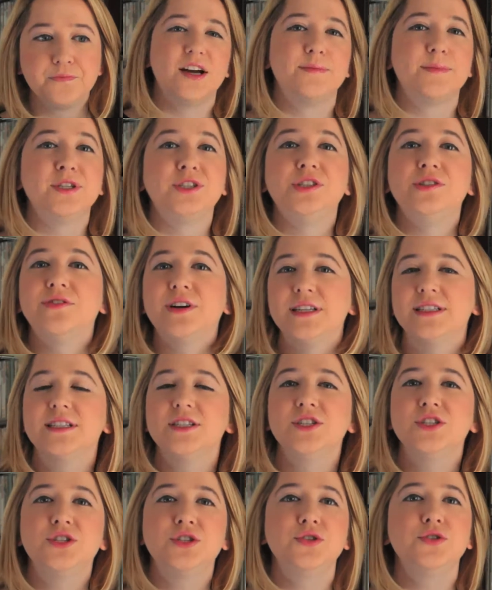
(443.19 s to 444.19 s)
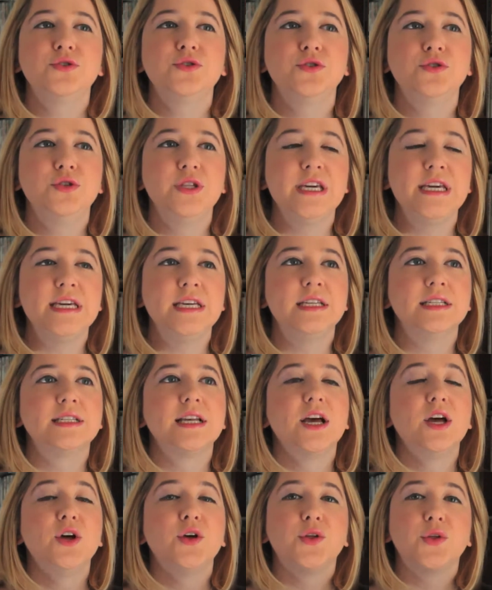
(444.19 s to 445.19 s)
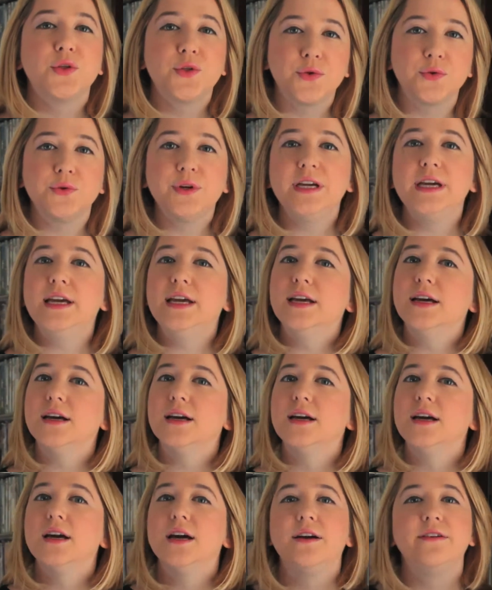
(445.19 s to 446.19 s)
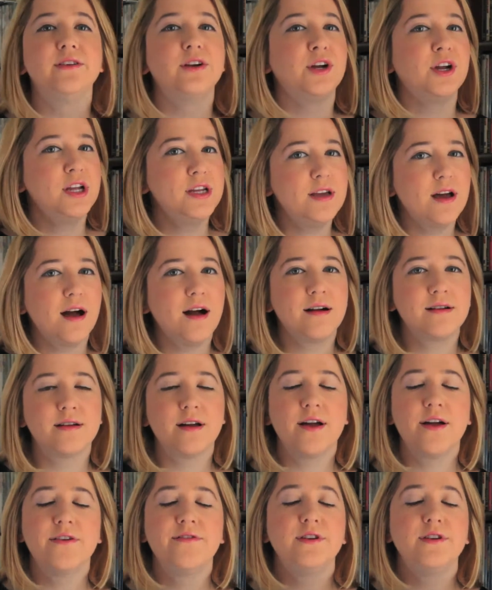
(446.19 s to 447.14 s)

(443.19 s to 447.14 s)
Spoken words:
but she runs into these 3 very young,